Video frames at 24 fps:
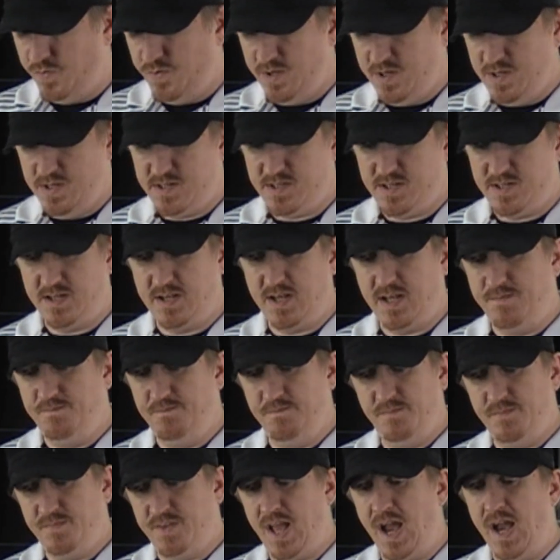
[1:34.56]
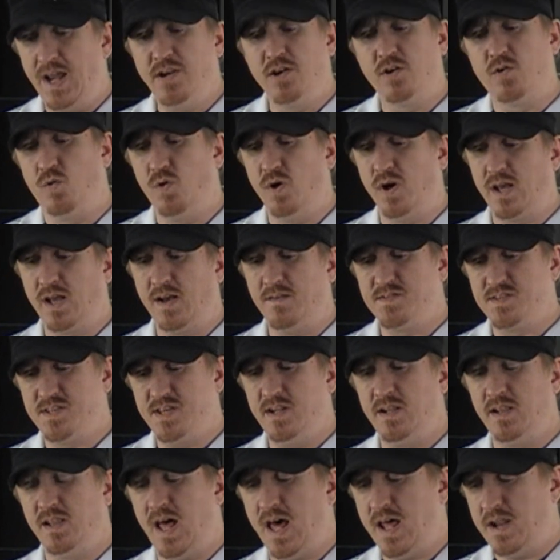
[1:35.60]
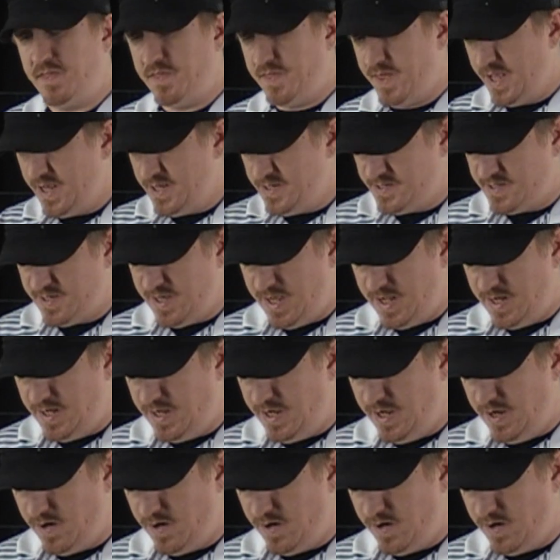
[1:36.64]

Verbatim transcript: through these kind of quick. I've seen a lot of things in